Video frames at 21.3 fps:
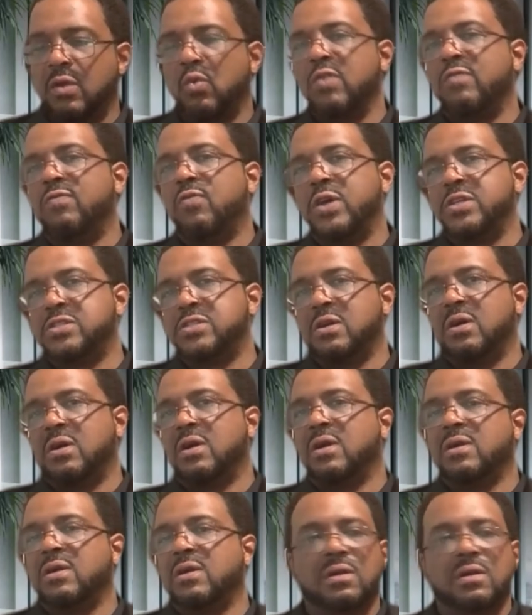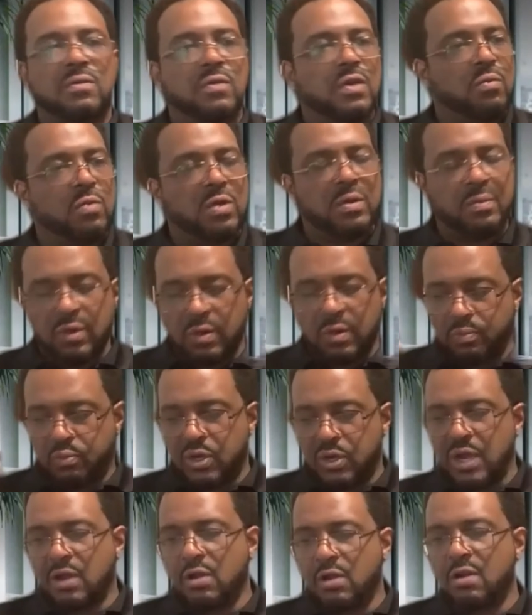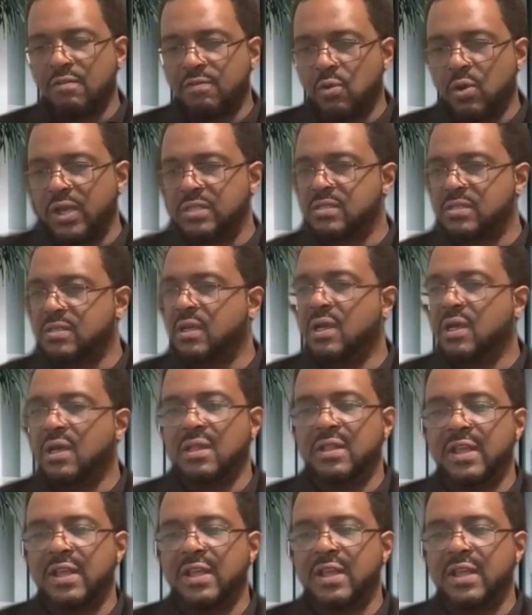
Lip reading: we voice we put out our voice.